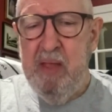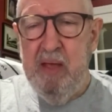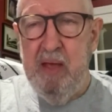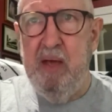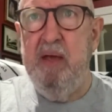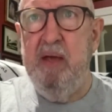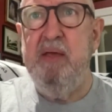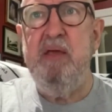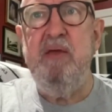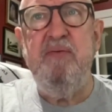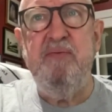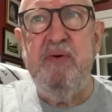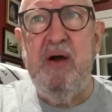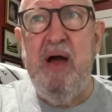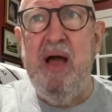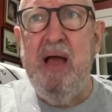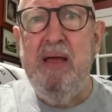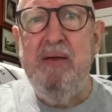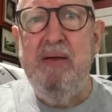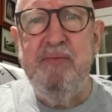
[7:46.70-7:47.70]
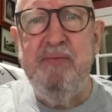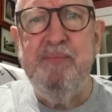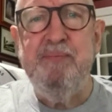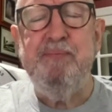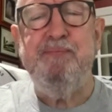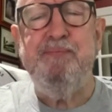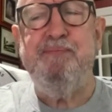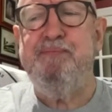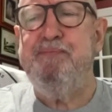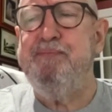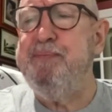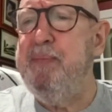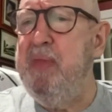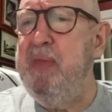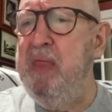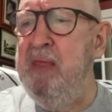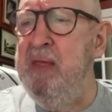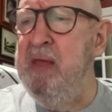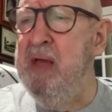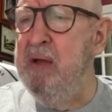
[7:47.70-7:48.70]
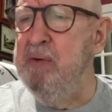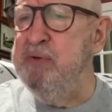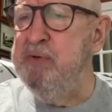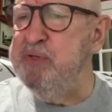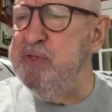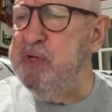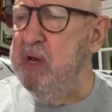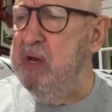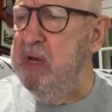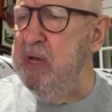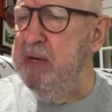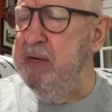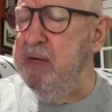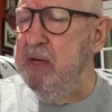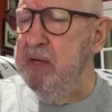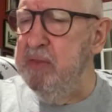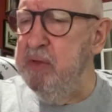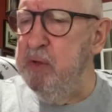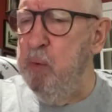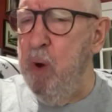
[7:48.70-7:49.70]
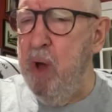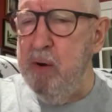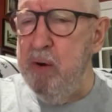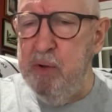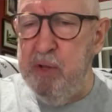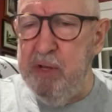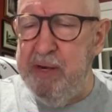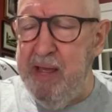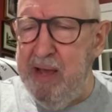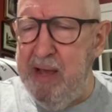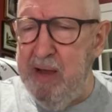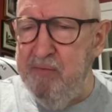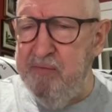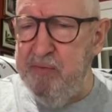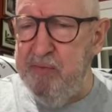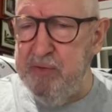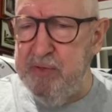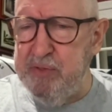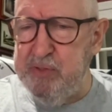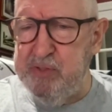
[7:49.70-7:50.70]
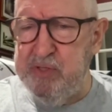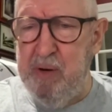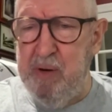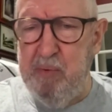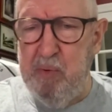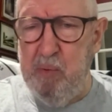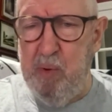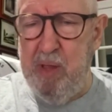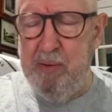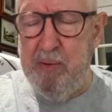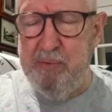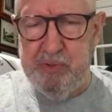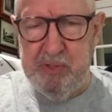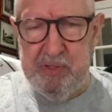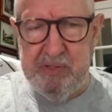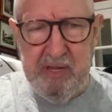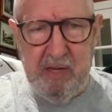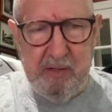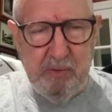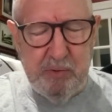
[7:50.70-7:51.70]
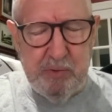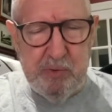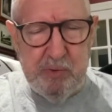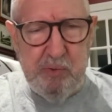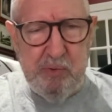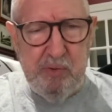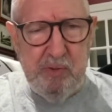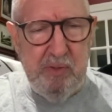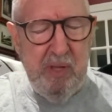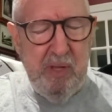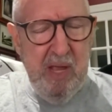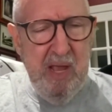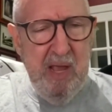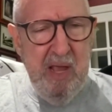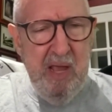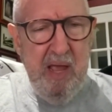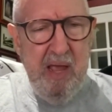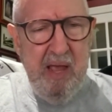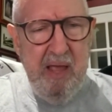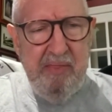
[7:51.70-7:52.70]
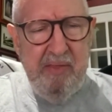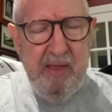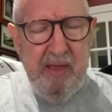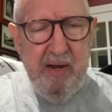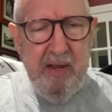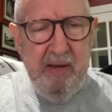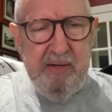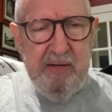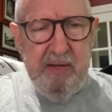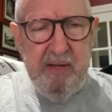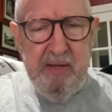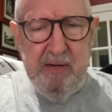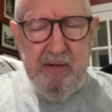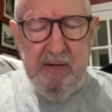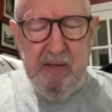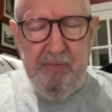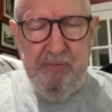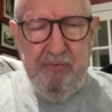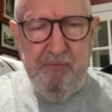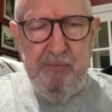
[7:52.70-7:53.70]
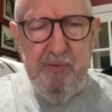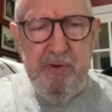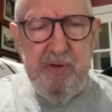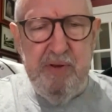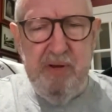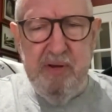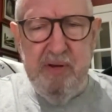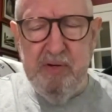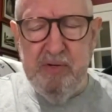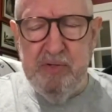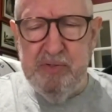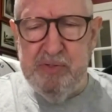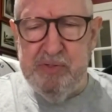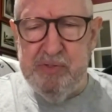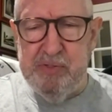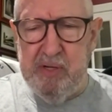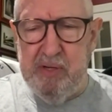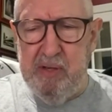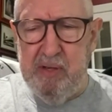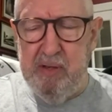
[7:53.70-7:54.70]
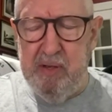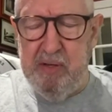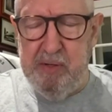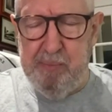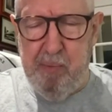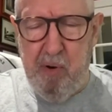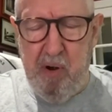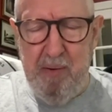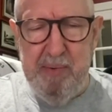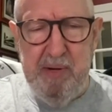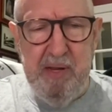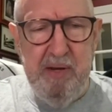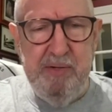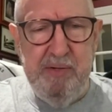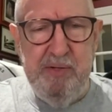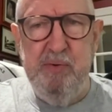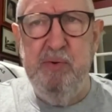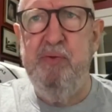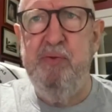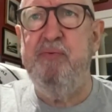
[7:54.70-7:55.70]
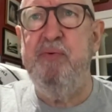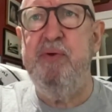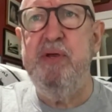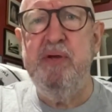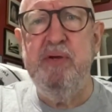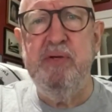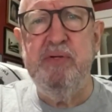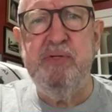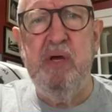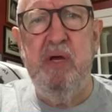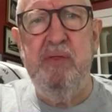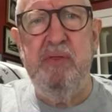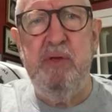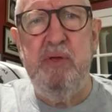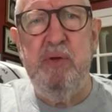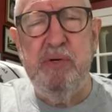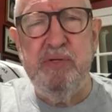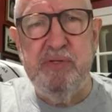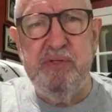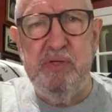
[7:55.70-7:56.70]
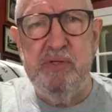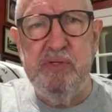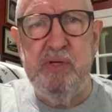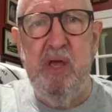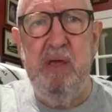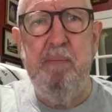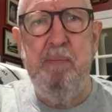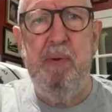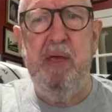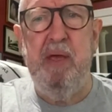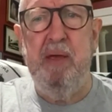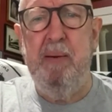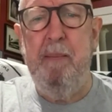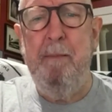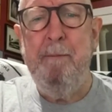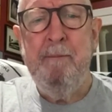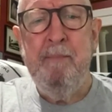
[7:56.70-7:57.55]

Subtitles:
E5. I was on the Guadalcanal for a summer while I was in dental school. And then I did 3 years, a department head tour, 3 years on the USS Saipan,